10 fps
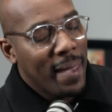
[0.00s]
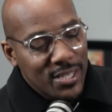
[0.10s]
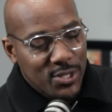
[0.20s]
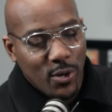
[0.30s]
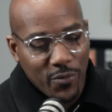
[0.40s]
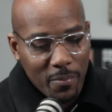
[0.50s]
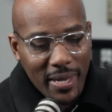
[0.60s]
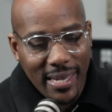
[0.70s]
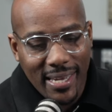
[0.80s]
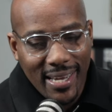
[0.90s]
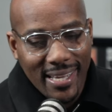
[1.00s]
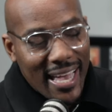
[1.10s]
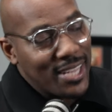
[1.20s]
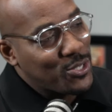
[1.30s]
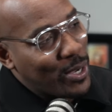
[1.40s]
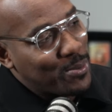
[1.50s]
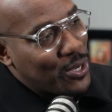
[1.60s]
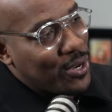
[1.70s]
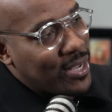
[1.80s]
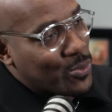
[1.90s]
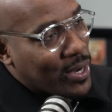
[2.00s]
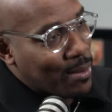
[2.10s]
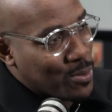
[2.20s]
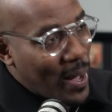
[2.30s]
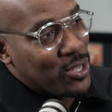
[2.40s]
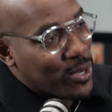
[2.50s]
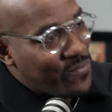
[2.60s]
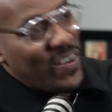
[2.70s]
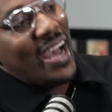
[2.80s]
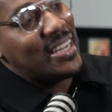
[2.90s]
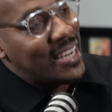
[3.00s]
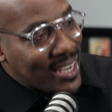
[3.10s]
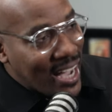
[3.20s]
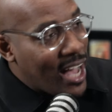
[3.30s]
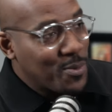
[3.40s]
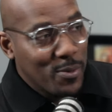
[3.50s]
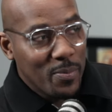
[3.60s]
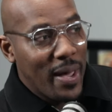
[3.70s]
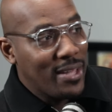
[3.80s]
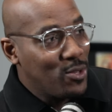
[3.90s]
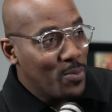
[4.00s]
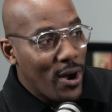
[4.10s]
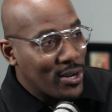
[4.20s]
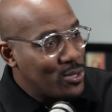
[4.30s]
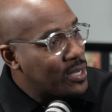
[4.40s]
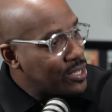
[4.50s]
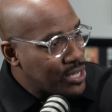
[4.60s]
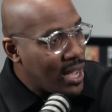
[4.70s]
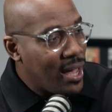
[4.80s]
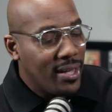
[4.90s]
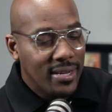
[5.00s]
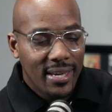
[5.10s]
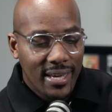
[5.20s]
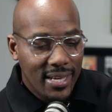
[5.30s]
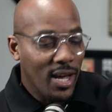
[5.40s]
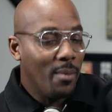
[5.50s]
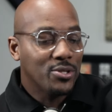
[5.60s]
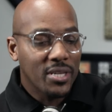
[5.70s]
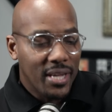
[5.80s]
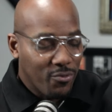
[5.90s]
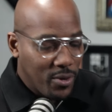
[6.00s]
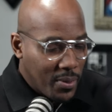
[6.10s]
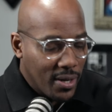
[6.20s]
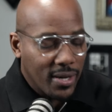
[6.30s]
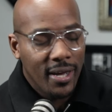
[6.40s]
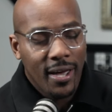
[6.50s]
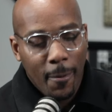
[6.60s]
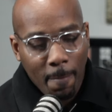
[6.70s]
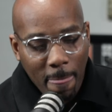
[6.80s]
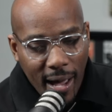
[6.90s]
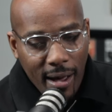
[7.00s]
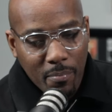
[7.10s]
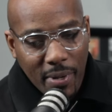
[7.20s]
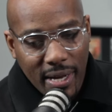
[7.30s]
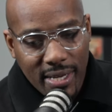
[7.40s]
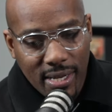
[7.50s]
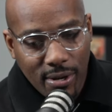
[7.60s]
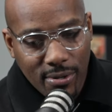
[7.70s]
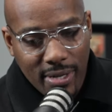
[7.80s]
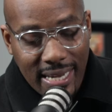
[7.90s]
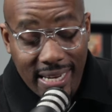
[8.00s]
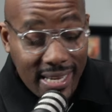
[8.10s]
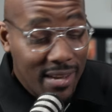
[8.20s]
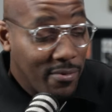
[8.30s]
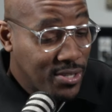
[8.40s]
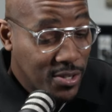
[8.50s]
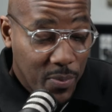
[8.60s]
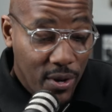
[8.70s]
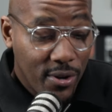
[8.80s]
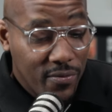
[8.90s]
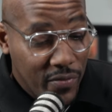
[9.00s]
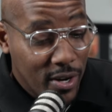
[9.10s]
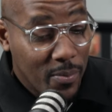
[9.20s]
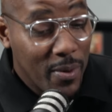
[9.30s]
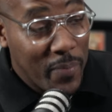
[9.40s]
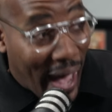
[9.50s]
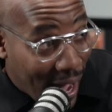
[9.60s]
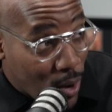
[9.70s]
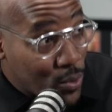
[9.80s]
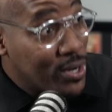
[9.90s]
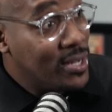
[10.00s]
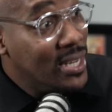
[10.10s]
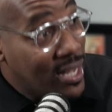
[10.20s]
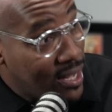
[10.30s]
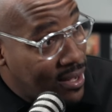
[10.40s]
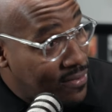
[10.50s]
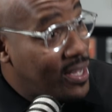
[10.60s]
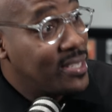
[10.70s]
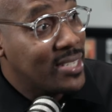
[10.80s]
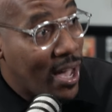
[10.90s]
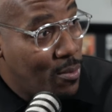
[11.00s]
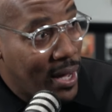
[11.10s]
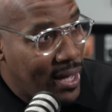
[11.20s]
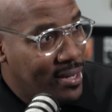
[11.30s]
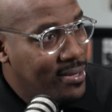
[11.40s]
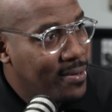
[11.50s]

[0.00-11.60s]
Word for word: And so for me, that scripture is what comes to mind. You can find it in the Gospels, Matthew, Mark, Luke, and John. It's almost in every book. But, you know, he didn't give us the spirit of fear, but power, love, sound mind.